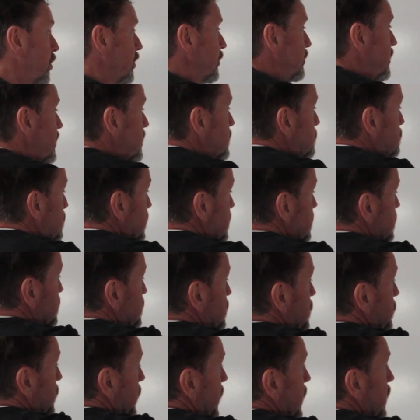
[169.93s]
What this bit's
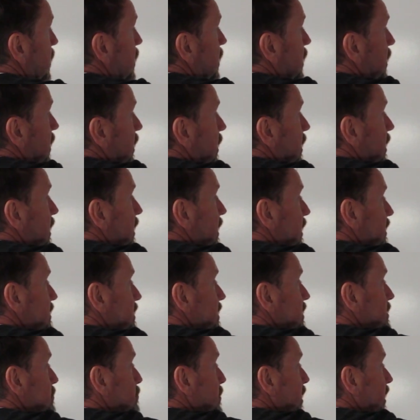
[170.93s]
doing is
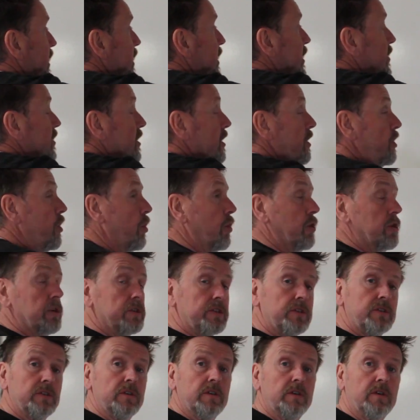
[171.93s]
it's making the
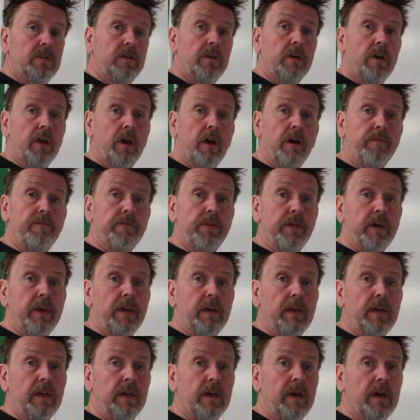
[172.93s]
looks of
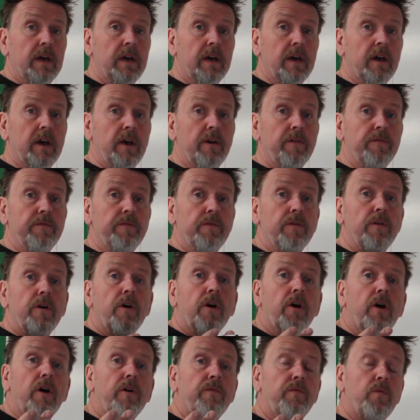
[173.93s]
the uh, of,
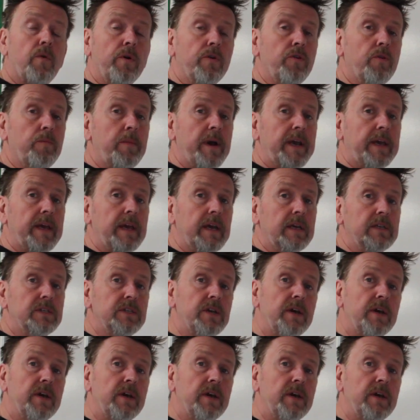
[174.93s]
of what you're making.